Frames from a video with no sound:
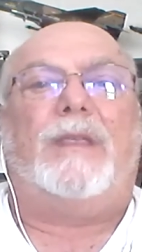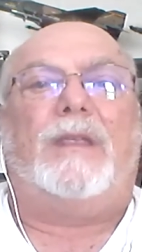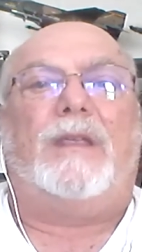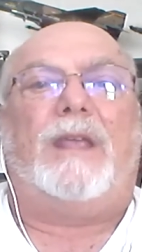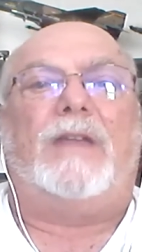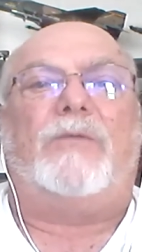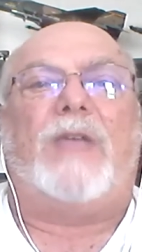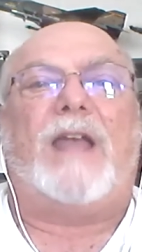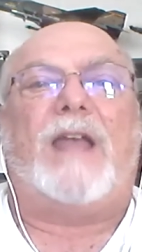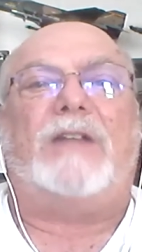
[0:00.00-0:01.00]
And if we
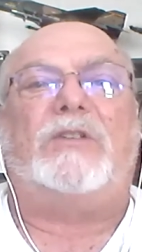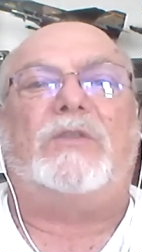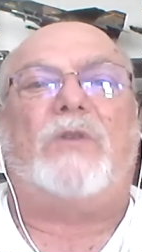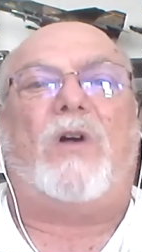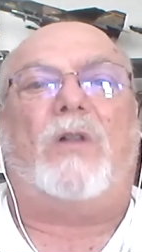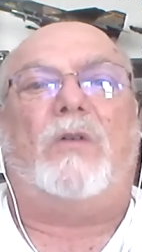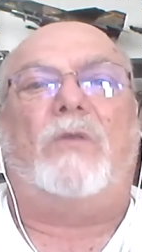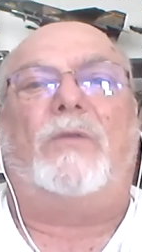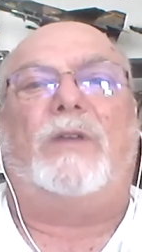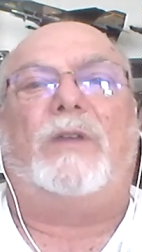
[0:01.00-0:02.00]
had it to do all
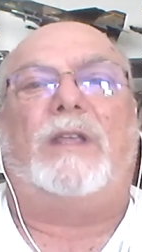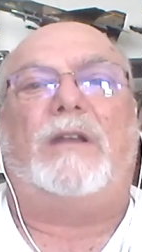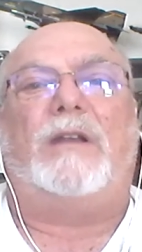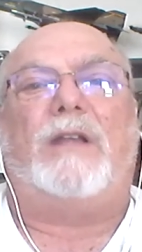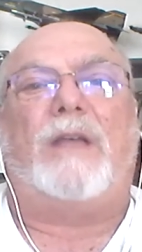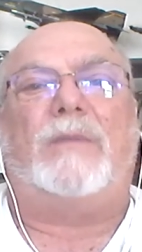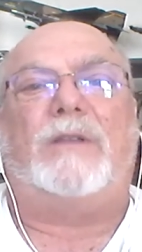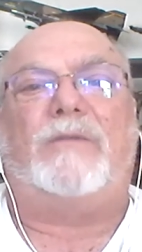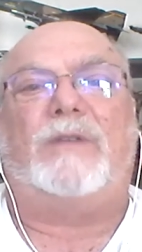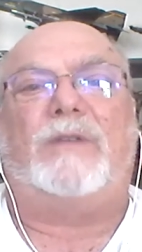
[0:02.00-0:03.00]
over again, I'm
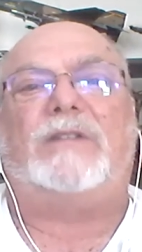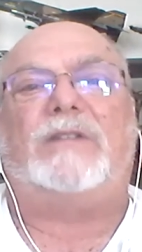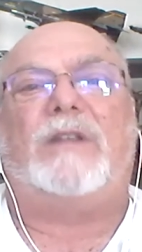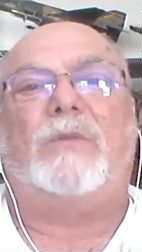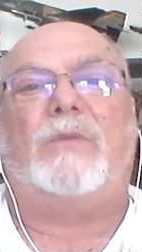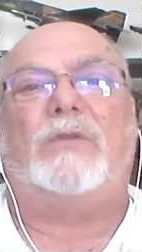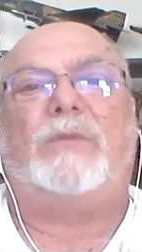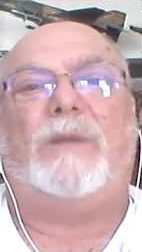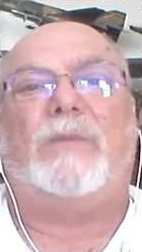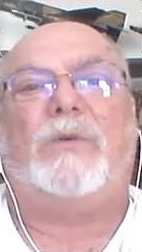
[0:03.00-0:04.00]
convinced that most
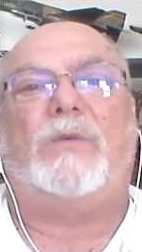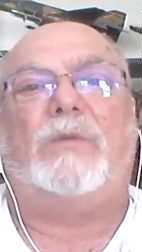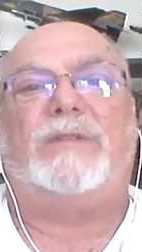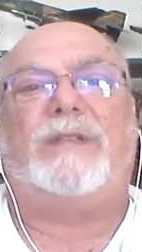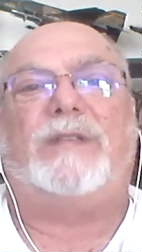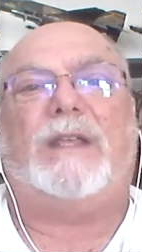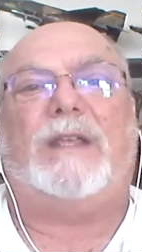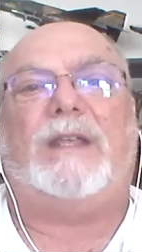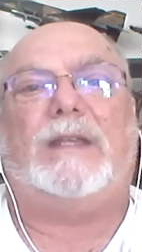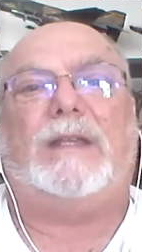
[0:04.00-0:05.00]
people would say,
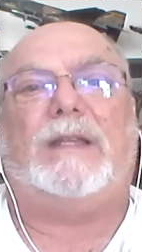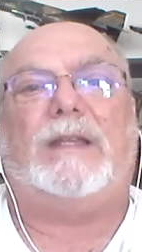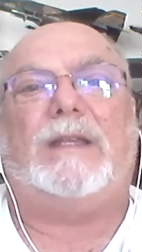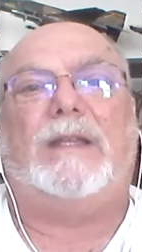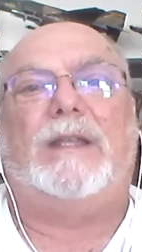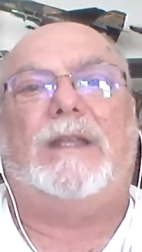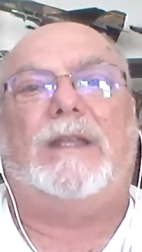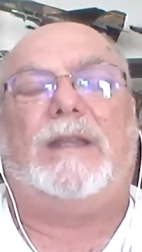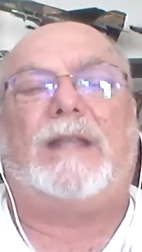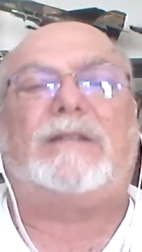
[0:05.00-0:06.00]

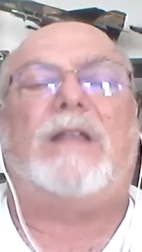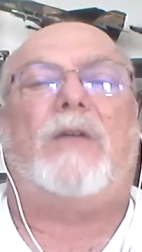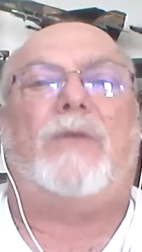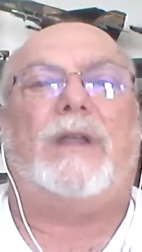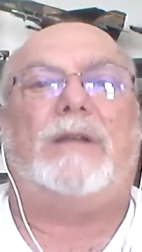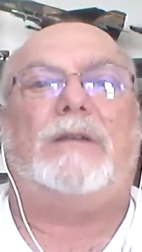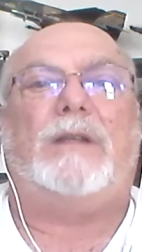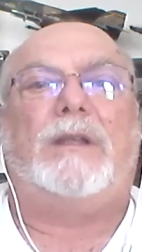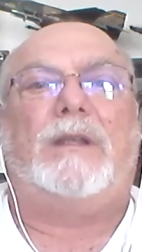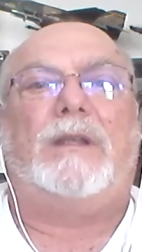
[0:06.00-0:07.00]
that's not right.
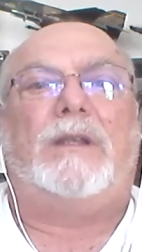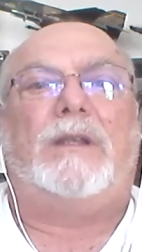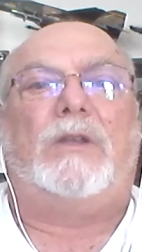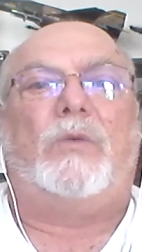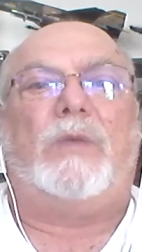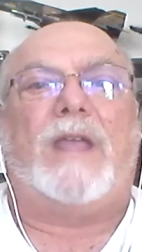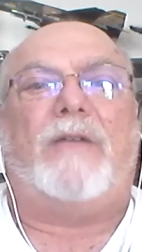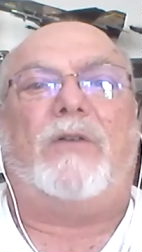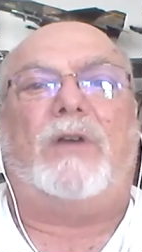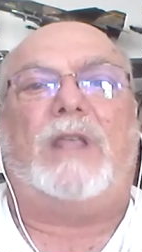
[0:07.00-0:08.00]
You know, we have
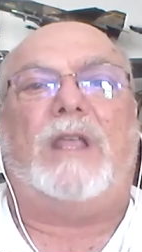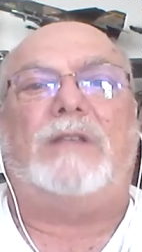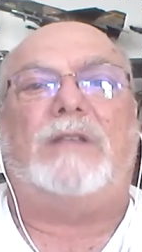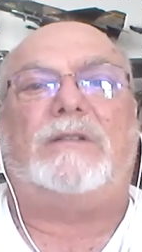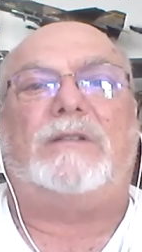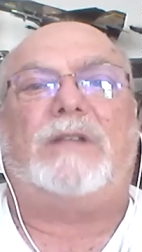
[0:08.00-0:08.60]
hurricanes and